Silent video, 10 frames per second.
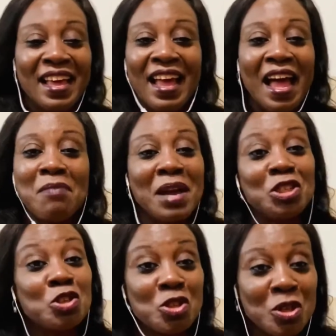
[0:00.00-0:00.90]
I might
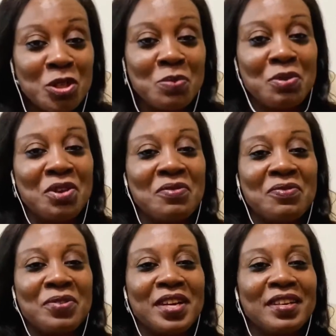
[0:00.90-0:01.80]
choose not to be your
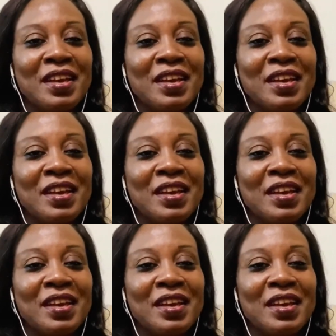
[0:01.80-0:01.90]
friend.